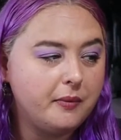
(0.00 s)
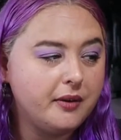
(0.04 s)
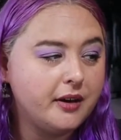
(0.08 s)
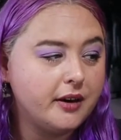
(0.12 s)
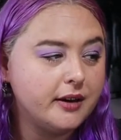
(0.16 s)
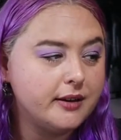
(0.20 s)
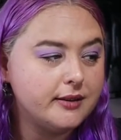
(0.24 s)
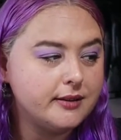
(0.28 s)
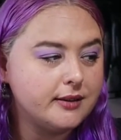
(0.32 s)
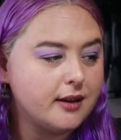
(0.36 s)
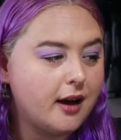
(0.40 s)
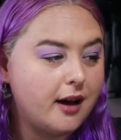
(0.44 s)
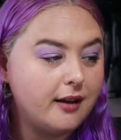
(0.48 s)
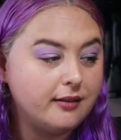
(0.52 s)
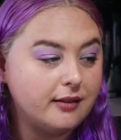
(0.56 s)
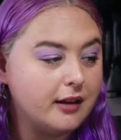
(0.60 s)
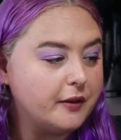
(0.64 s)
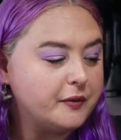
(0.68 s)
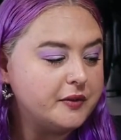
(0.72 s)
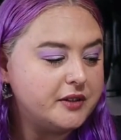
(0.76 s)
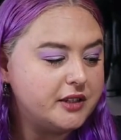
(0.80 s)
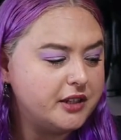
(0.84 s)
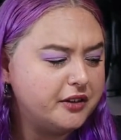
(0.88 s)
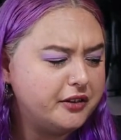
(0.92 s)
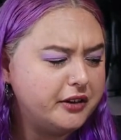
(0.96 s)
because I
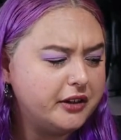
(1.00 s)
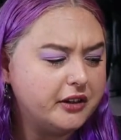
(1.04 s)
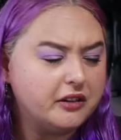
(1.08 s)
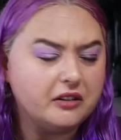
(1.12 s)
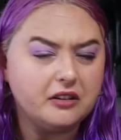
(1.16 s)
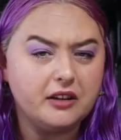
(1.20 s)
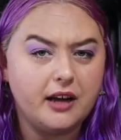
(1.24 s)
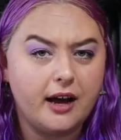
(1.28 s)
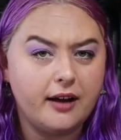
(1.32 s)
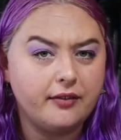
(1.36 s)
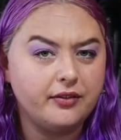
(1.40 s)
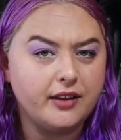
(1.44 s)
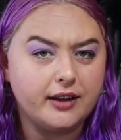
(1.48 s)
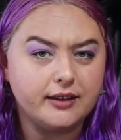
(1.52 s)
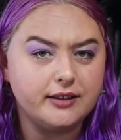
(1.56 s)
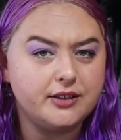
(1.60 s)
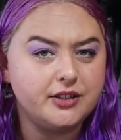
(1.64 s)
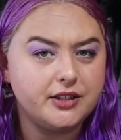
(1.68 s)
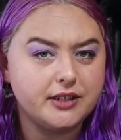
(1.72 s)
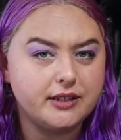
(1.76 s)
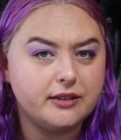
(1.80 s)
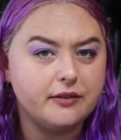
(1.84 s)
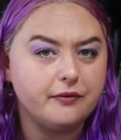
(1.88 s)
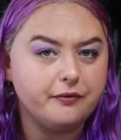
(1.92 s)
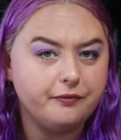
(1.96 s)
love cereal and that's
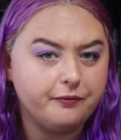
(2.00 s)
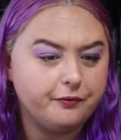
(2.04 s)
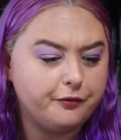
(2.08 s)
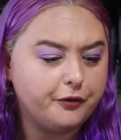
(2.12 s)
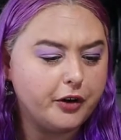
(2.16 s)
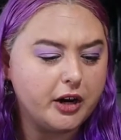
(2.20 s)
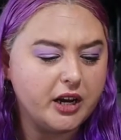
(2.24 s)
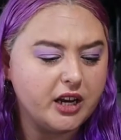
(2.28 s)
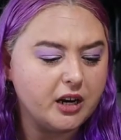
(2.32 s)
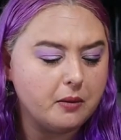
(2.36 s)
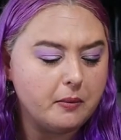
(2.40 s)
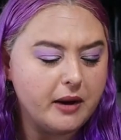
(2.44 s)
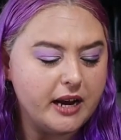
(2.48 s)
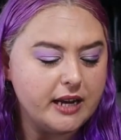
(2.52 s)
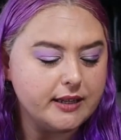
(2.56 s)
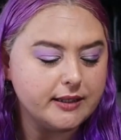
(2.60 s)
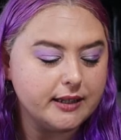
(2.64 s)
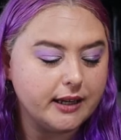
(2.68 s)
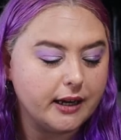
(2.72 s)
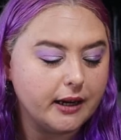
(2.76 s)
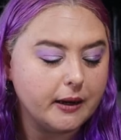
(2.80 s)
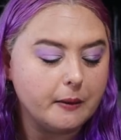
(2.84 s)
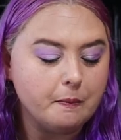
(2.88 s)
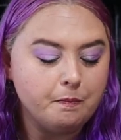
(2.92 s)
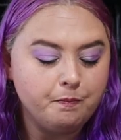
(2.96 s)
just freaking
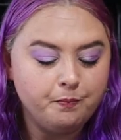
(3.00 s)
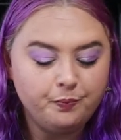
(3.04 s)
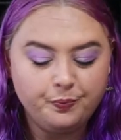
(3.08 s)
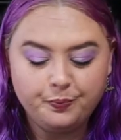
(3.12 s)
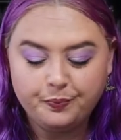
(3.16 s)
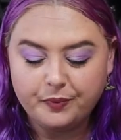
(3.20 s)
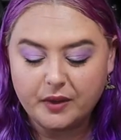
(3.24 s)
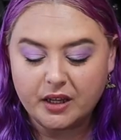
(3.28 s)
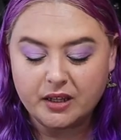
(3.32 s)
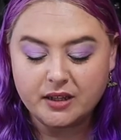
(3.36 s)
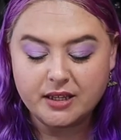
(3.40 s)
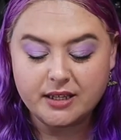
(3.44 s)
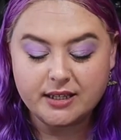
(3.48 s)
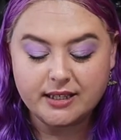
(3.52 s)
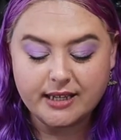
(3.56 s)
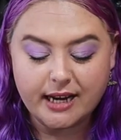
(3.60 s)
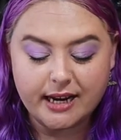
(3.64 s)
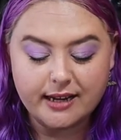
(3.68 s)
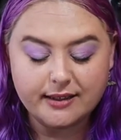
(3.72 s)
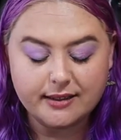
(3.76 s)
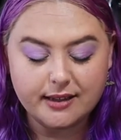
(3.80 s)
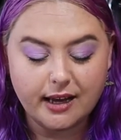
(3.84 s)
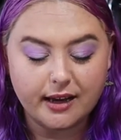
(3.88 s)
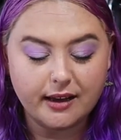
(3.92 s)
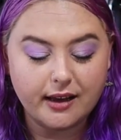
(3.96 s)
amazing. And this
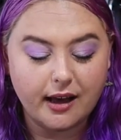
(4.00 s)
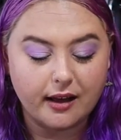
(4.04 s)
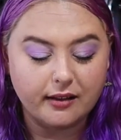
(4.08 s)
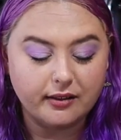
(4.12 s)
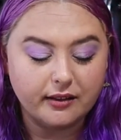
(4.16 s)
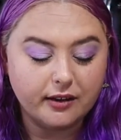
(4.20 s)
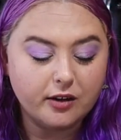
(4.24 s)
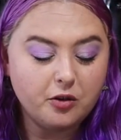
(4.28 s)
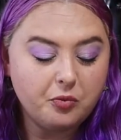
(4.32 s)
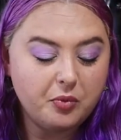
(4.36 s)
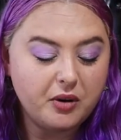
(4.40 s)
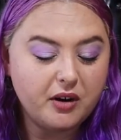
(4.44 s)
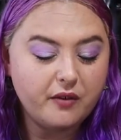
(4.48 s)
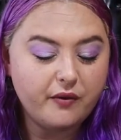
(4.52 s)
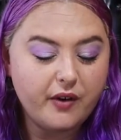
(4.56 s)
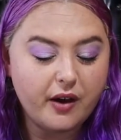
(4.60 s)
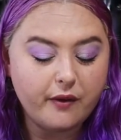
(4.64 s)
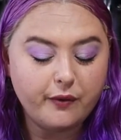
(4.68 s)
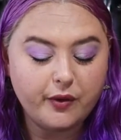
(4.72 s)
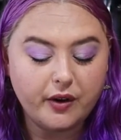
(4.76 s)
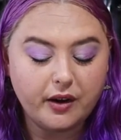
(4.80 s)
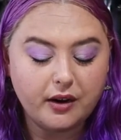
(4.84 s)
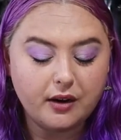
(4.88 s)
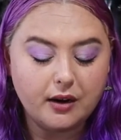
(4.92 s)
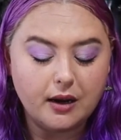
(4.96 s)
takes like a little bit of
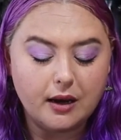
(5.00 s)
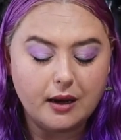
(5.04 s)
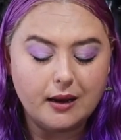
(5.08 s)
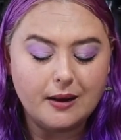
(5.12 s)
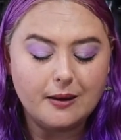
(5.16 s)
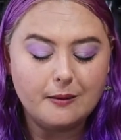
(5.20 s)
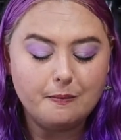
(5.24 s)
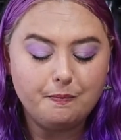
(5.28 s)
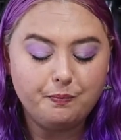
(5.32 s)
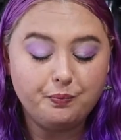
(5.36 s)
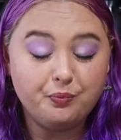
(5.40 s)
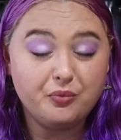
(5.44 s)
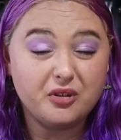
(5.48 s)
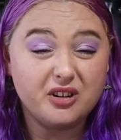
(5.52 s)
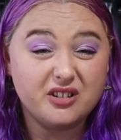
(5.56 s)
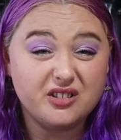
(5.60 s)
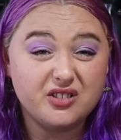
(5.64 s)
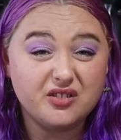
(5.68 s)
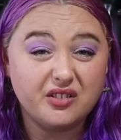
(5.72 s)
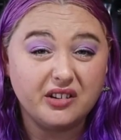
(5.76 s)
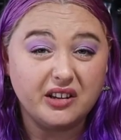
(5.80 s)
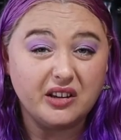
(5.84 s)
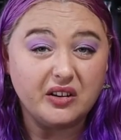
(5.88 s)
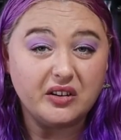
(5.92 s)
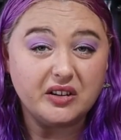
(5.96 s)
effort, but
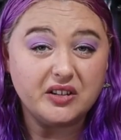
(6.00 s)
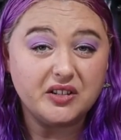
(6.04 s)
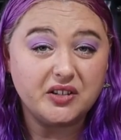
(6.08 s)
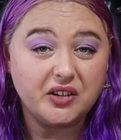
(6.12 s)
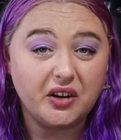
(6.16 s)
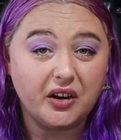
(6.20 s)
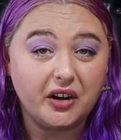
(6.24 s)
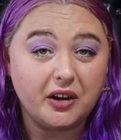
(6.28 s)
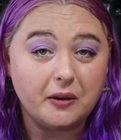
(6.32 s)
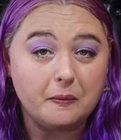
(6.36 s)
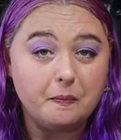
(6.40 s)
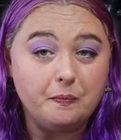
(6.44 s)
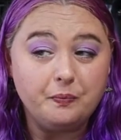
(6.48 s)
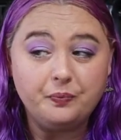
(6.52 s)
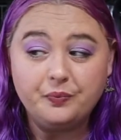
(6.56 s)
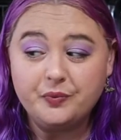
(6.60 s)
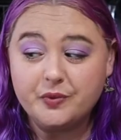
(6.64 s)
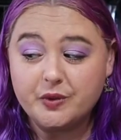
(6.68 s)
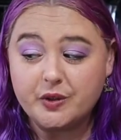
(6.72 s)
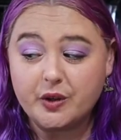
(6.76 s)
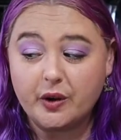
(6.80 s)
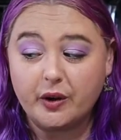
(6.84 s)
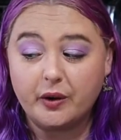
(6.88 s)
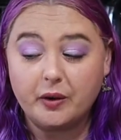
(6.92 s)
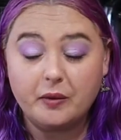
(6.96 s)
it's really good too.
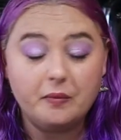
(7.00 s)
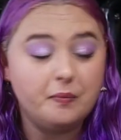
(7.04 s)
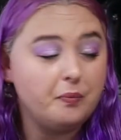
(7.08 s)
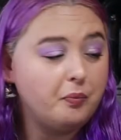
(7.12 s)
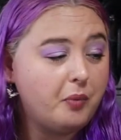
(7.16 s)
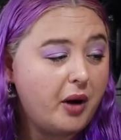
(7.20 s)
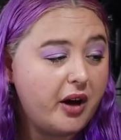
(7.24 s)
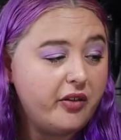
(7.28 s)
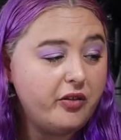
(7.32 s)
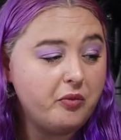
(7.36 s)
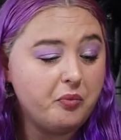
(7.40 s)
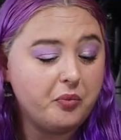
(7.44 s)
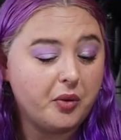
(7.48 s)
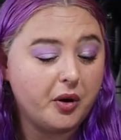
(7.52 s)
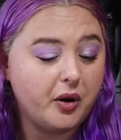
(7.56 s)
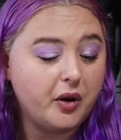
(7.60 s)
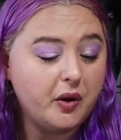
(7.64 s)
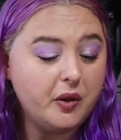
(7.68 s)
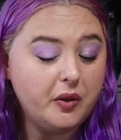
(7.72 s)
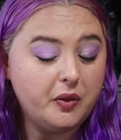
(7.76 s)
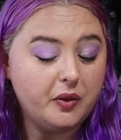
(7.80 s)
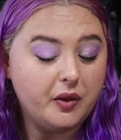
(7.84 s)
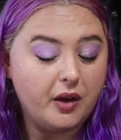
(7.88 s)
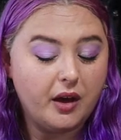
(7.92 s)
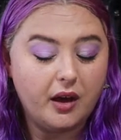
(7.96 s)
So buy them
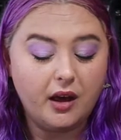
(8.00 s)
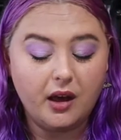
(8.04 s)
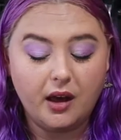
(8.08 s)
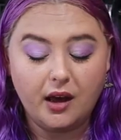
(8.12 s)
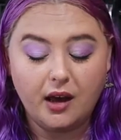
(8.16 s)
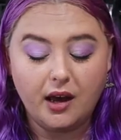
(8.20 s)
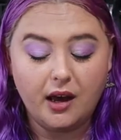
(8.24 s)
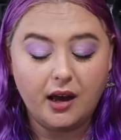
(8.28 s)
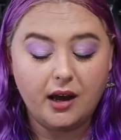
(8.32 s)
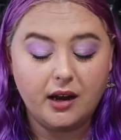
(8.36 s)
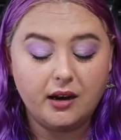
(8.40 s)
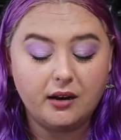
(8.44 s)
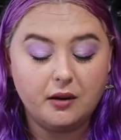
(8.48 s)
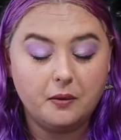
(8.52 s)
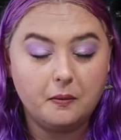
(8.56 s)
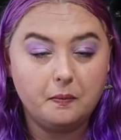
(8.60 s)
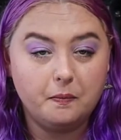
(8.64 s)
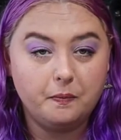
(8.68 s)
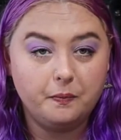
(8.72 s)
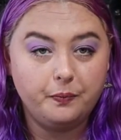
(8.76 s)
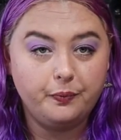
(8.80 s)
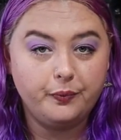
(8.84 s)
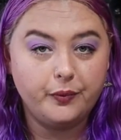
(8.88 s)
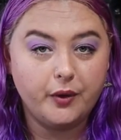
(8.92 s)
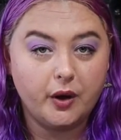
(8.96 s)
both and
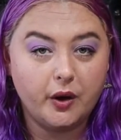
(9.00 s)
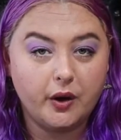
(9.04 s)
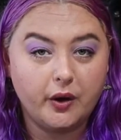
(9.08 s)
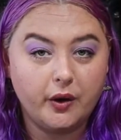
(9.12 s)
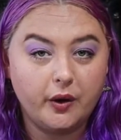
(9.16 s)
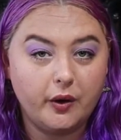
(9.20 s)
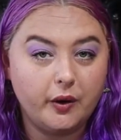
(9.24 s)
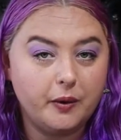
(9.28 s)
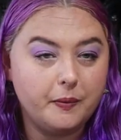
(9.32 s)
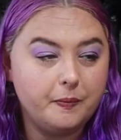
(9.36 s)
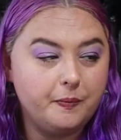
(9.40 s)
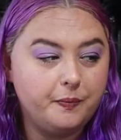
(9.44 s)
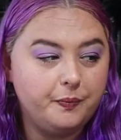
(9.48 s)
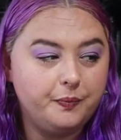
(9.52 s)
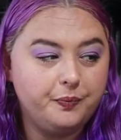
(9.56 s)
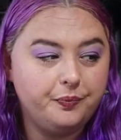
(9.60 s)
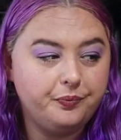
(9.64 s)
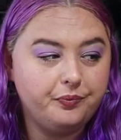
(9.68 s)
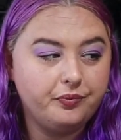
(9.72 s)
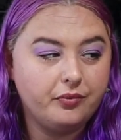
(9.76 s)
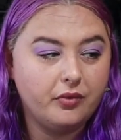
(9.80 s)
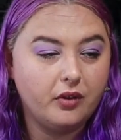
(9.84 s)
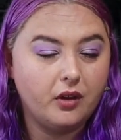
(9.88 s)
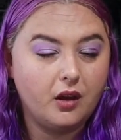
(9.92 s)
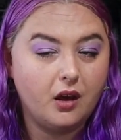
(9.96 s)
uh-oh.
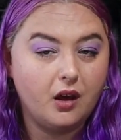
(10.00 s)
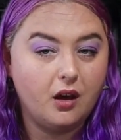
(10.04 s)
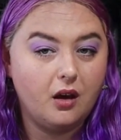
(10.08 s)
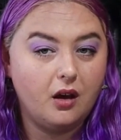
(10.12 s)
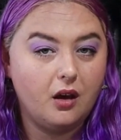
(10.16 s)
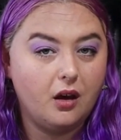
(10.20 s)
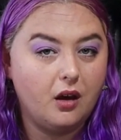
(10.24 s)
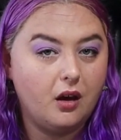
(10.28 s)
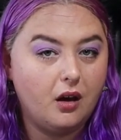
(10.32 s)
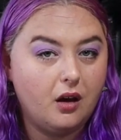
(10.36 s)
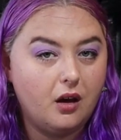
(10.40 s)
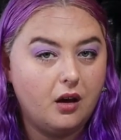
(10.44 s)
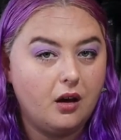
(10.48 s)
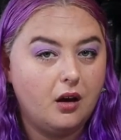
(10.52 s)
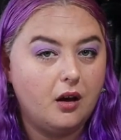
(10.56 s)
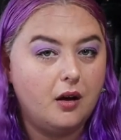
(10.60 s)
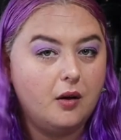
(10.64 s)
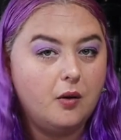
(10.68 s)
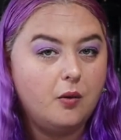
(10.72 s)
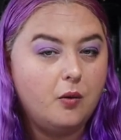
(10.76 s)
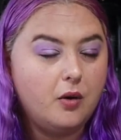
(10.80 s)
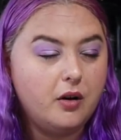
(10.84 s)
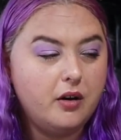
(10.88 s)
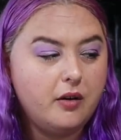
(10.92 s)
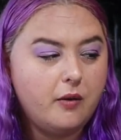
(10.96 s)

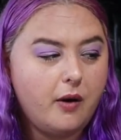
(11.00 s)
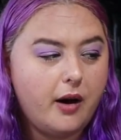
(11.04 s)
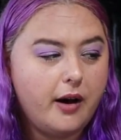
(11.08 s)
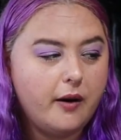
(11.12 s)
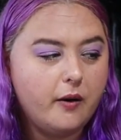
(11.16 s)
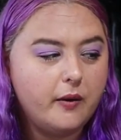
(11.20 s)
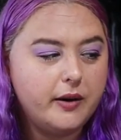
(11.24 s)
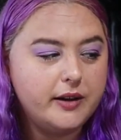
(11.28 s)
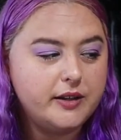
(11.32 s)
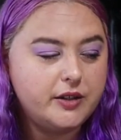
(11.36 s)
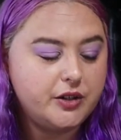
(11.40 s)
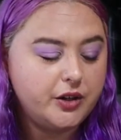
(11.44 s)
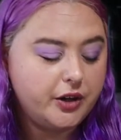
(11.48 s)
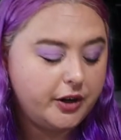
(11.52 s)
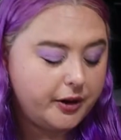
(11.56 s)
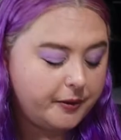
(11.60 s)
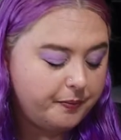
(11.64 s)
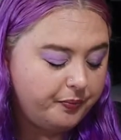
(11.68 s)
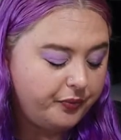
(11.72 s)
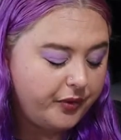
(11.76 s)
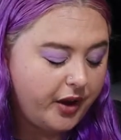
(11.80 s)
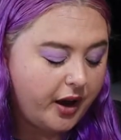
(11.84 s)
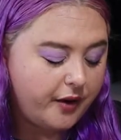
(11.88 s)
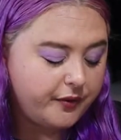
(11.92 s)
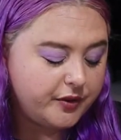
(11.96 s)
What do I always do?
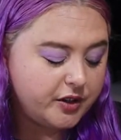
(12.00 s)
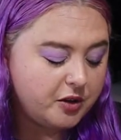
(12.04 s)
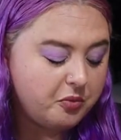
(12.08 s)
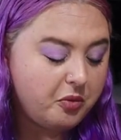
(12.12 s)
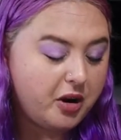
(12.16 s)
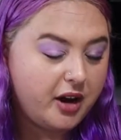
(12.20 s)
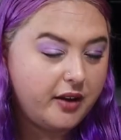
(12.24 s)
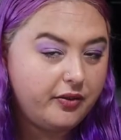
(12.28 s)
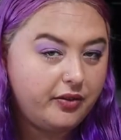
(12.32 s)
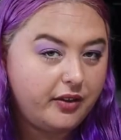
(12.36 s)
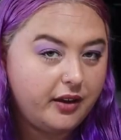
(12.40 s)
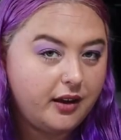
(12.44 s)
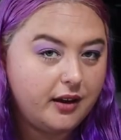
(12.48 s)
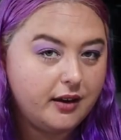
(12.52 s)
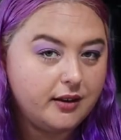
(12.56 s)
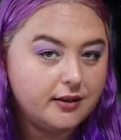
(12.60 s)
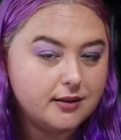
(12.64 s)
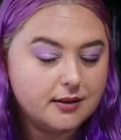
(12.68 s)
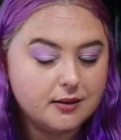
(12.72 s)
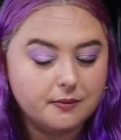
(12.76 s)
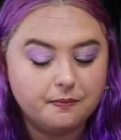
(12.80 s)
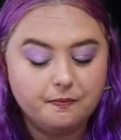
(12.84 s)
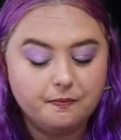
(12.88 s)
I have to combine things.